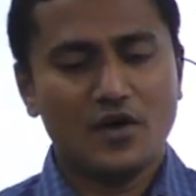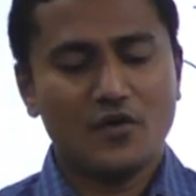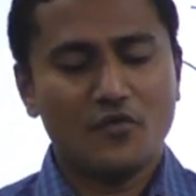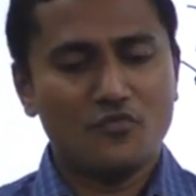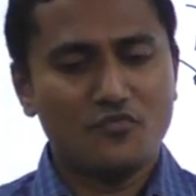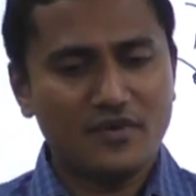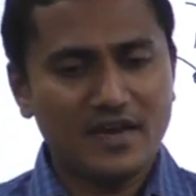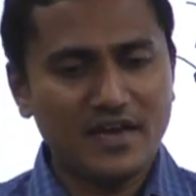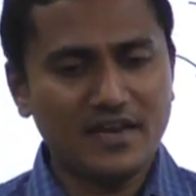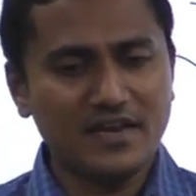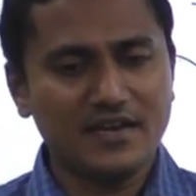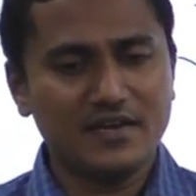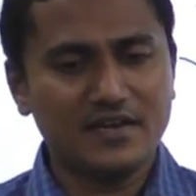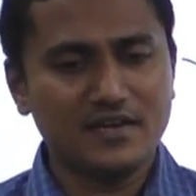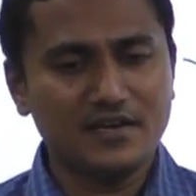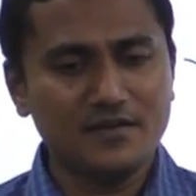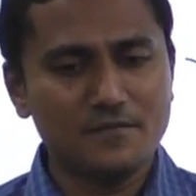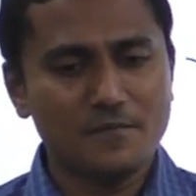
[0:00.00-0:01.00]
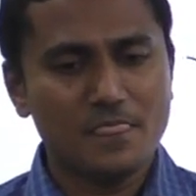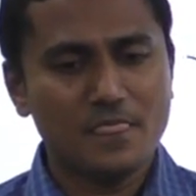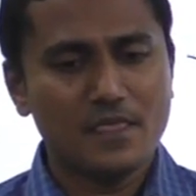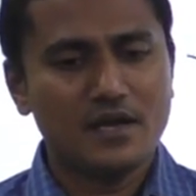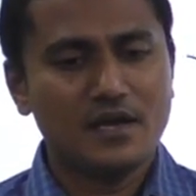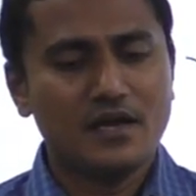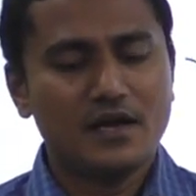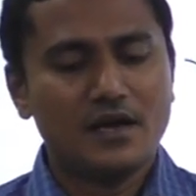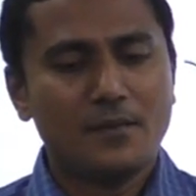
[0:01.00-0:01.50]
Wherein
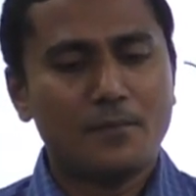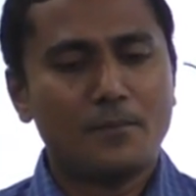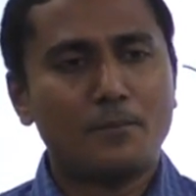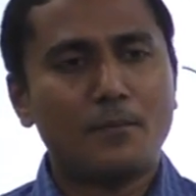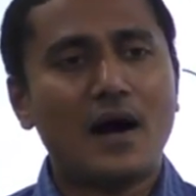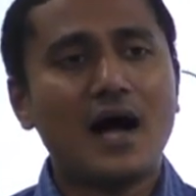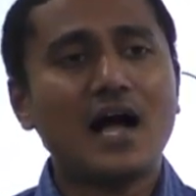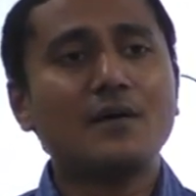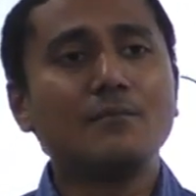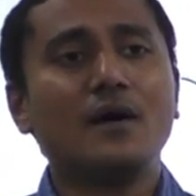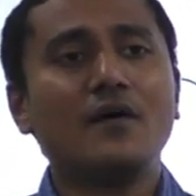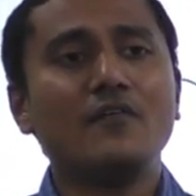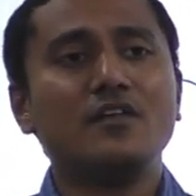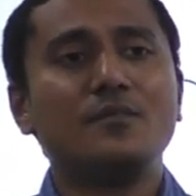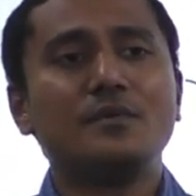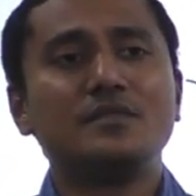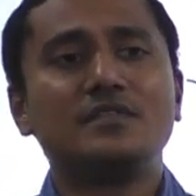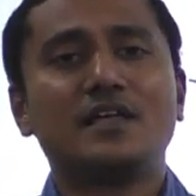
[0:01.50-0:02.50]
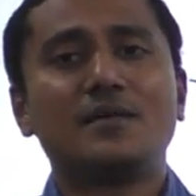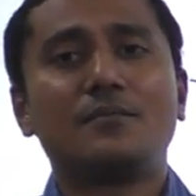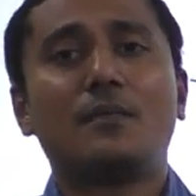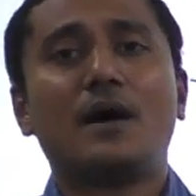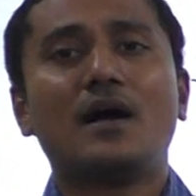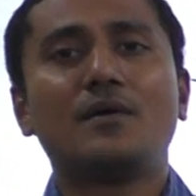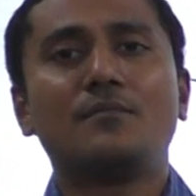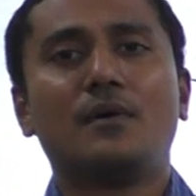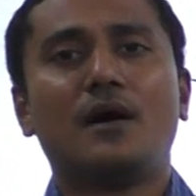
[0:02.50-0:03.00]
magma will be there.
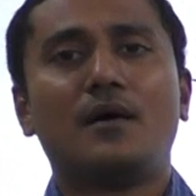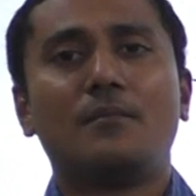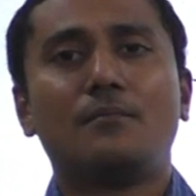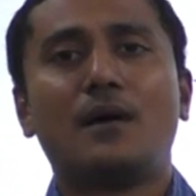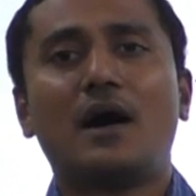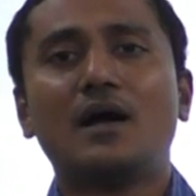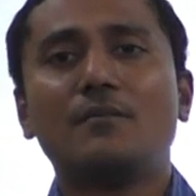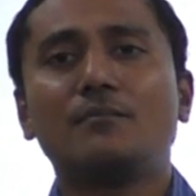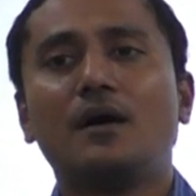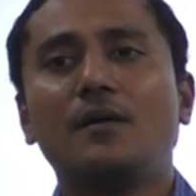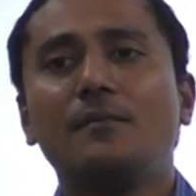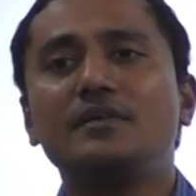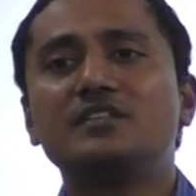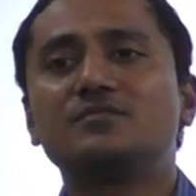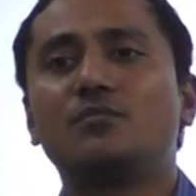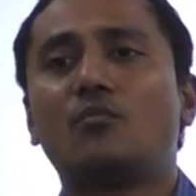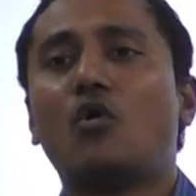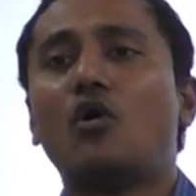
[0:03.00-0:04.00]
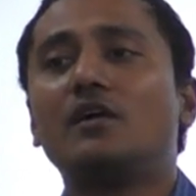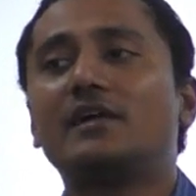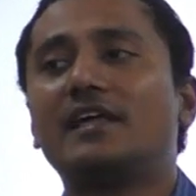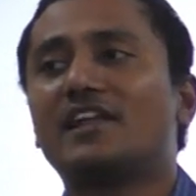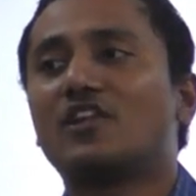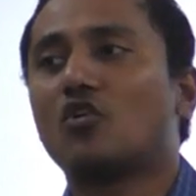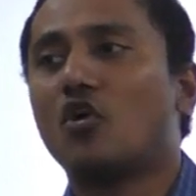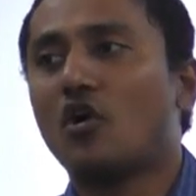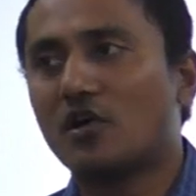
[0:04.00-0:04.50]
Magma means
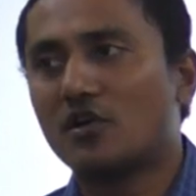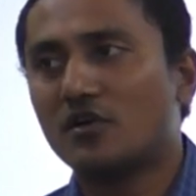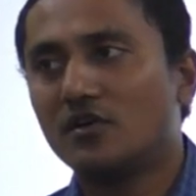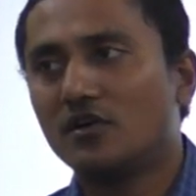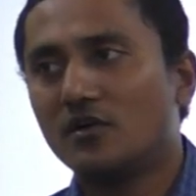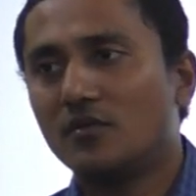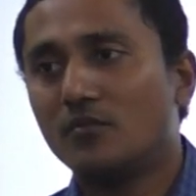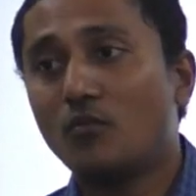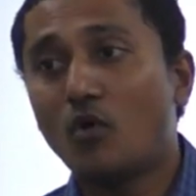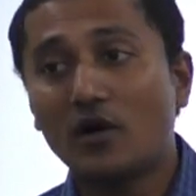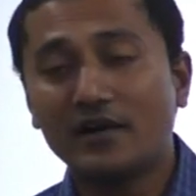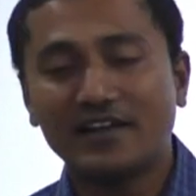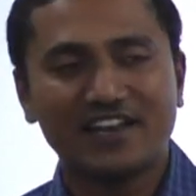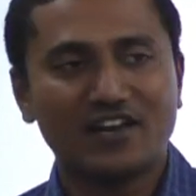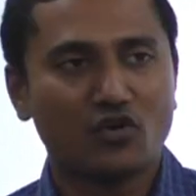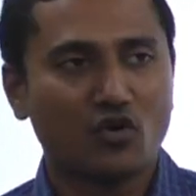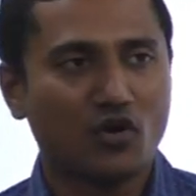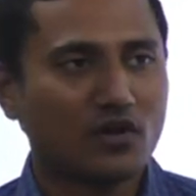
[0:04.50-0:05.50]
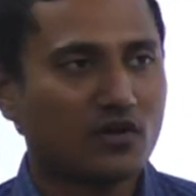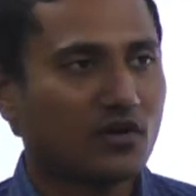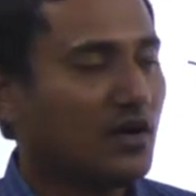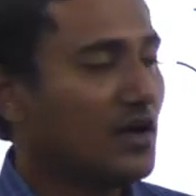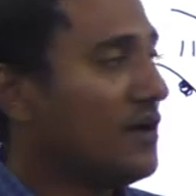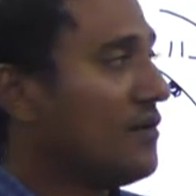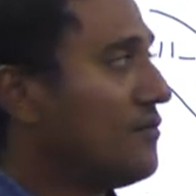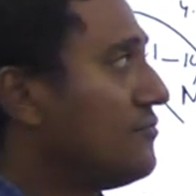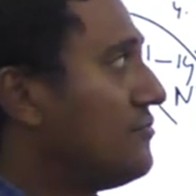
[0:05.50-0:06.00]
molten rock,
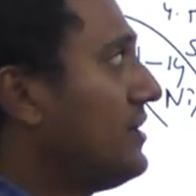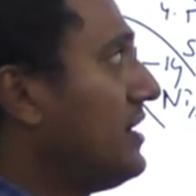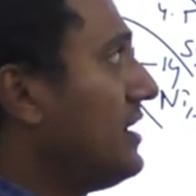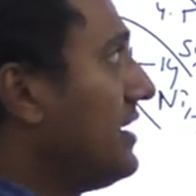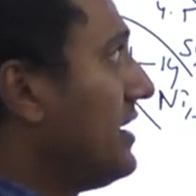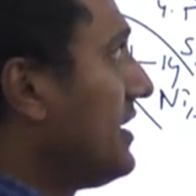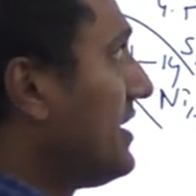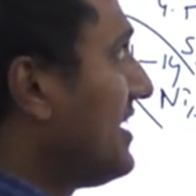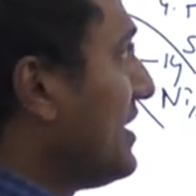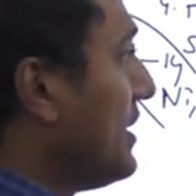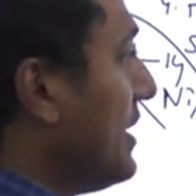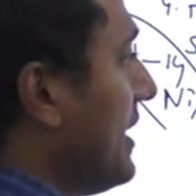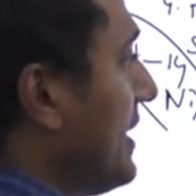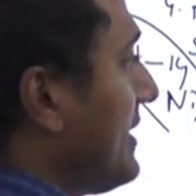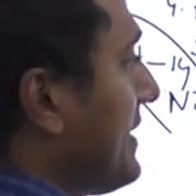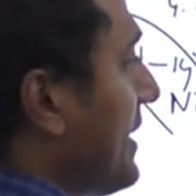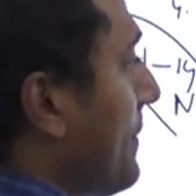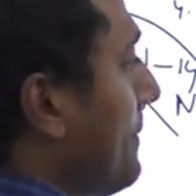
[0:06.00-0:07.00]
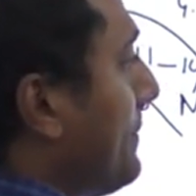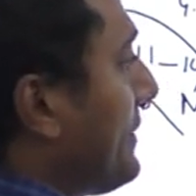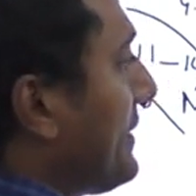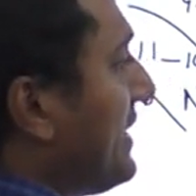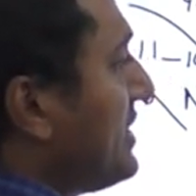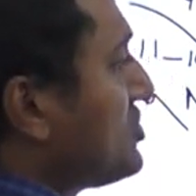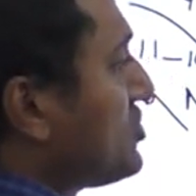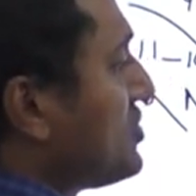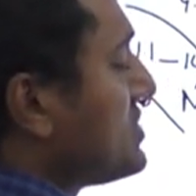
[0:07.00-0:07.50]
where
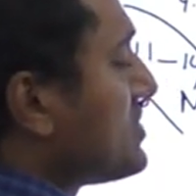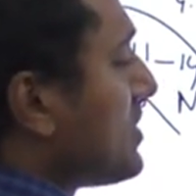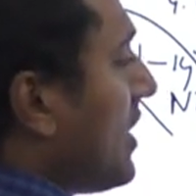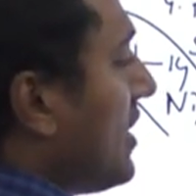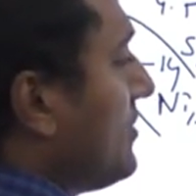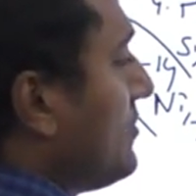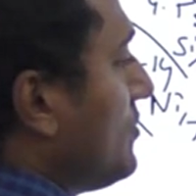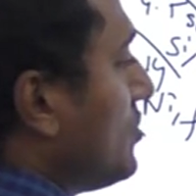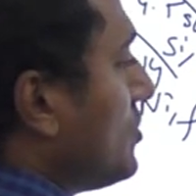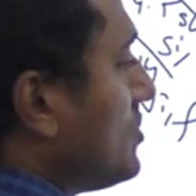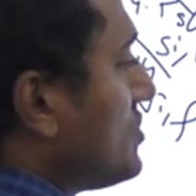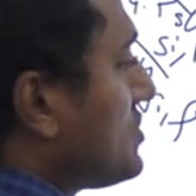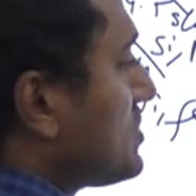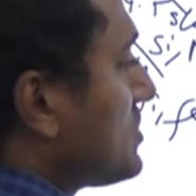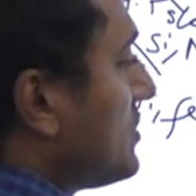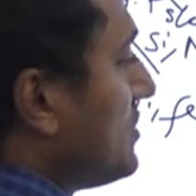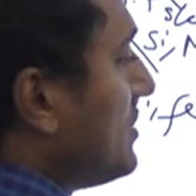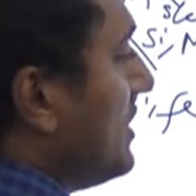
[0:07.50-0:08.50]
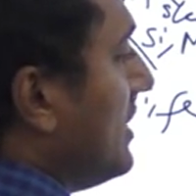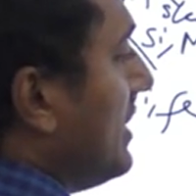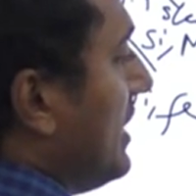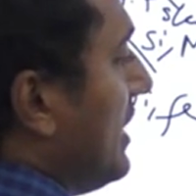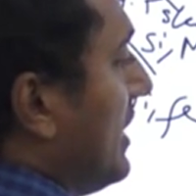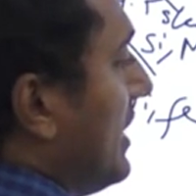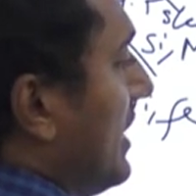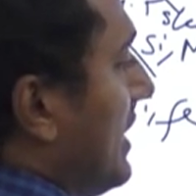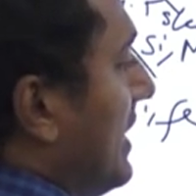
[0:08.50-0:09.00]
temperature is almost
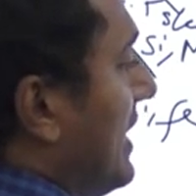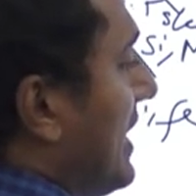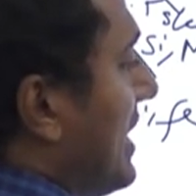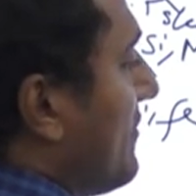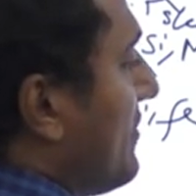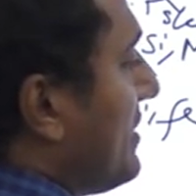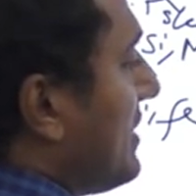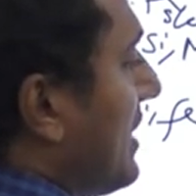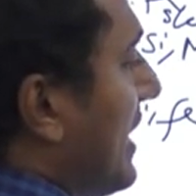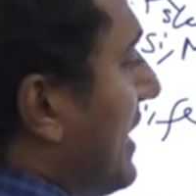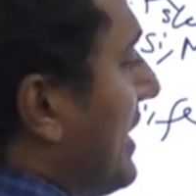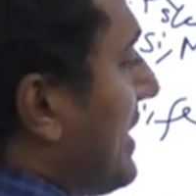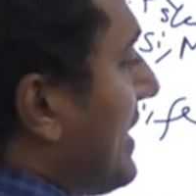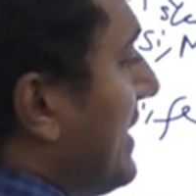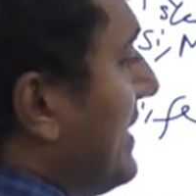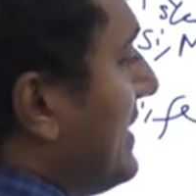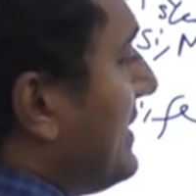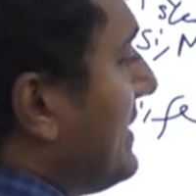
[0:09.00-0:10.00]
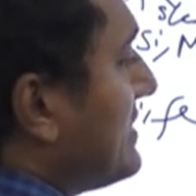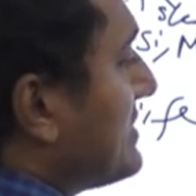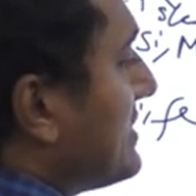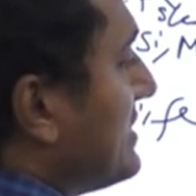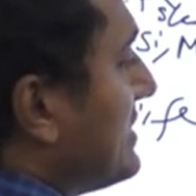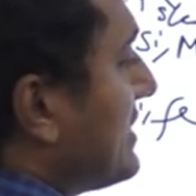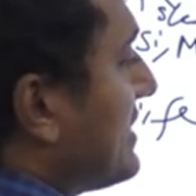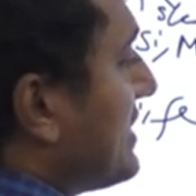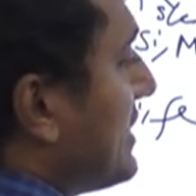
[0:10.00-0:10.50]
1100 degrees
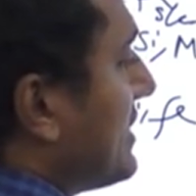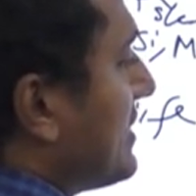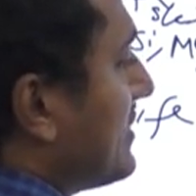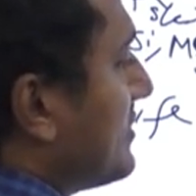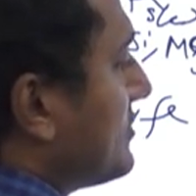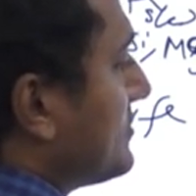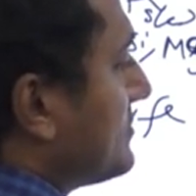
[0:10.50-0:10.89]
centigrade.